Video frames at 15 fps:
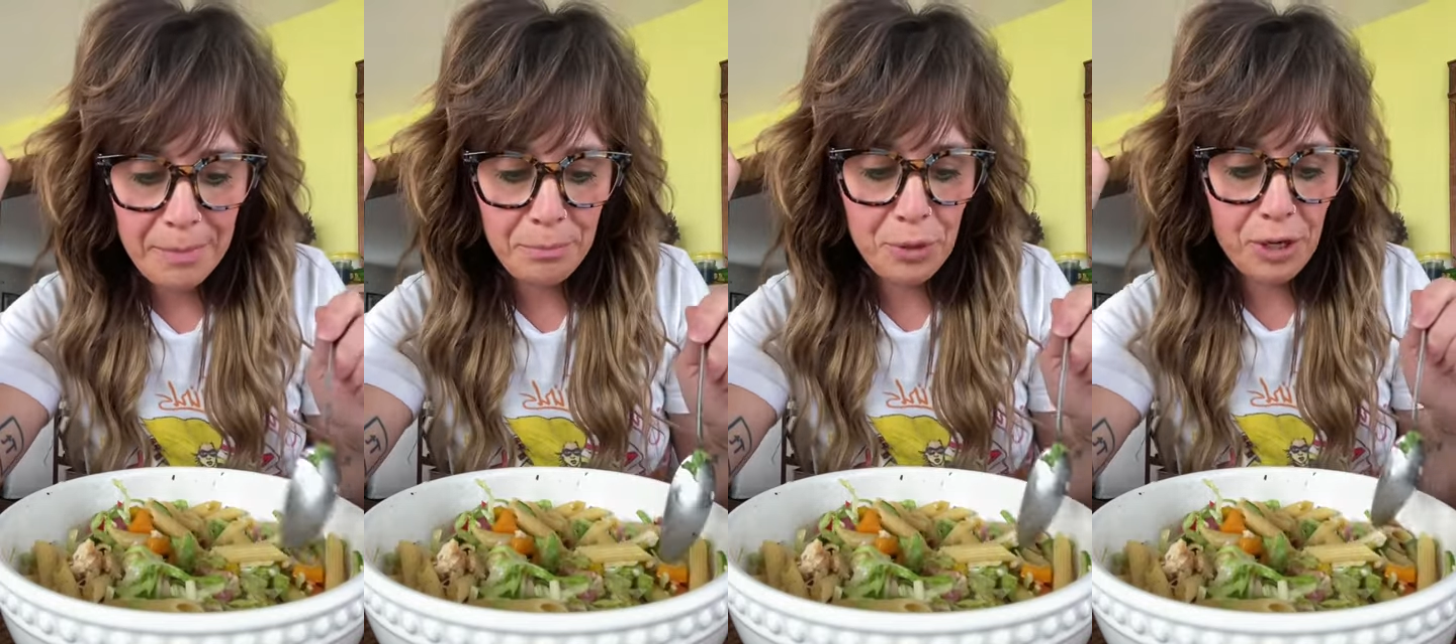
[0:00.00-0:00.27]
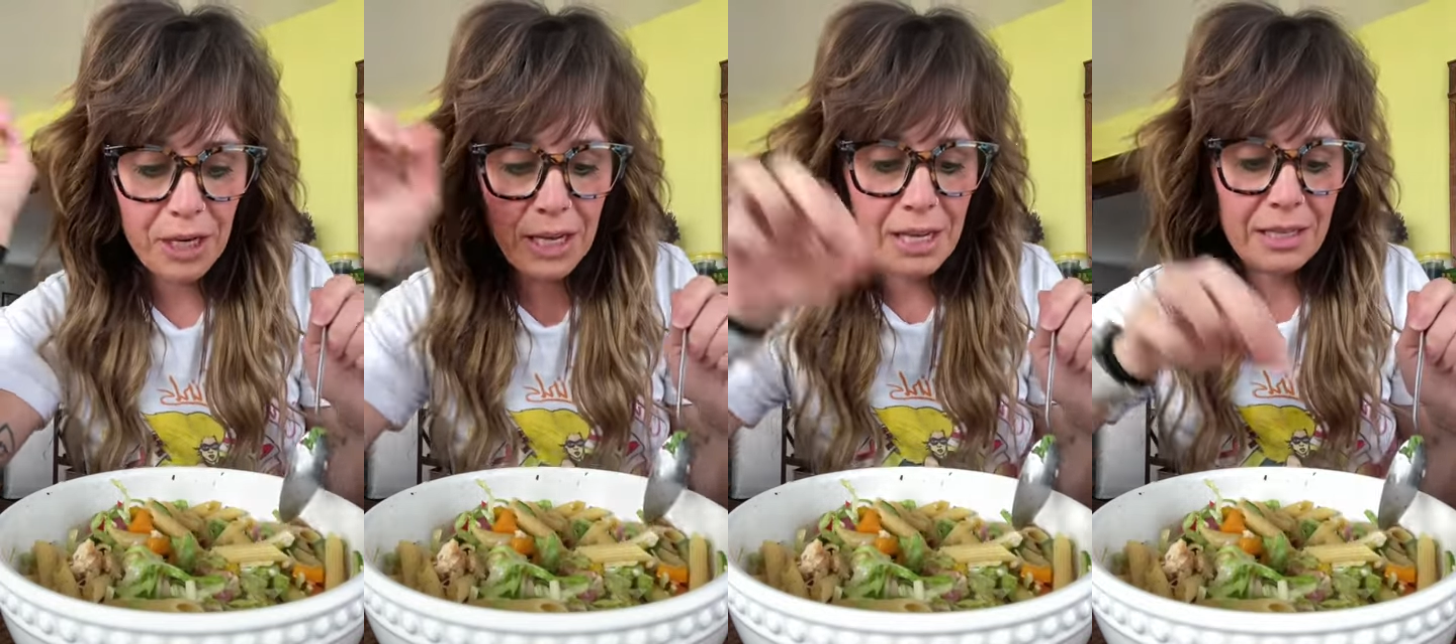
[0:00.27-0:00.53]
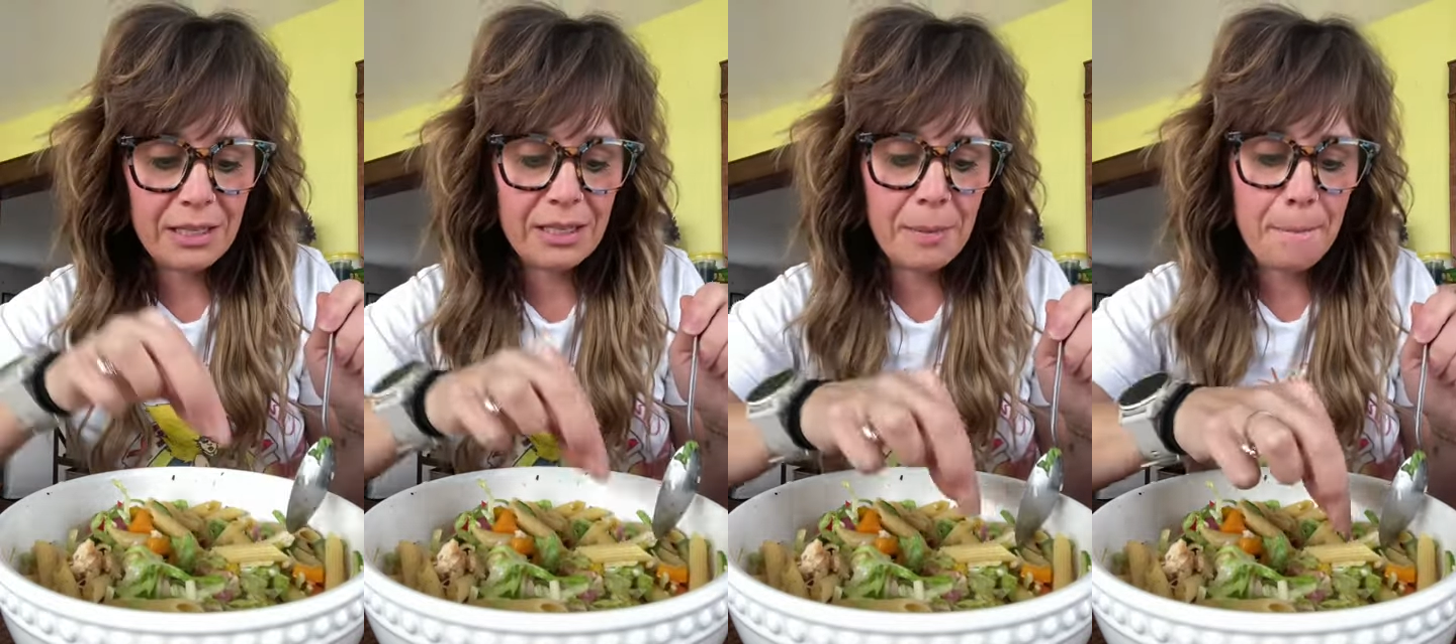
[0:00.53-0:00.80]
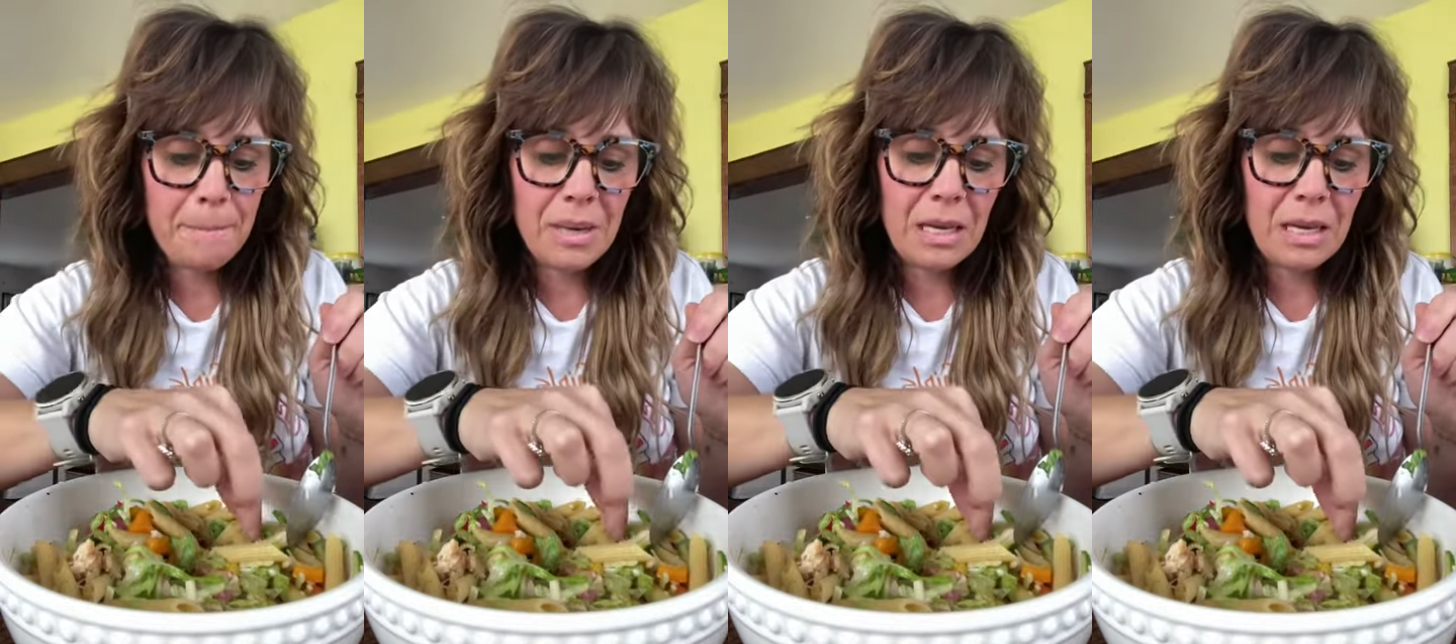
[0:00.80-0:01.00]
I put in some